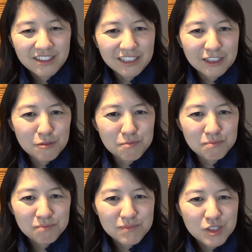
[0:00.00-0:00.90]

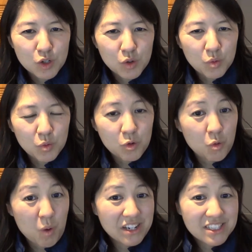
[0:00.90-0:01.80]
So
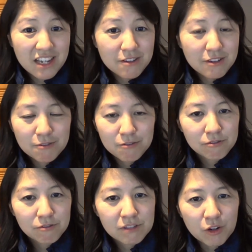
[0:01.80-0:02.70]
why is that?
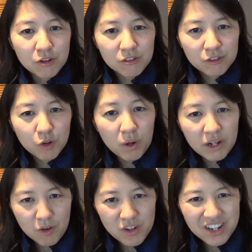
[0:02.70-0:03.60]
We don't
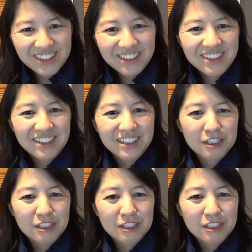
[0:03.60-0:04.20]
quite know yet.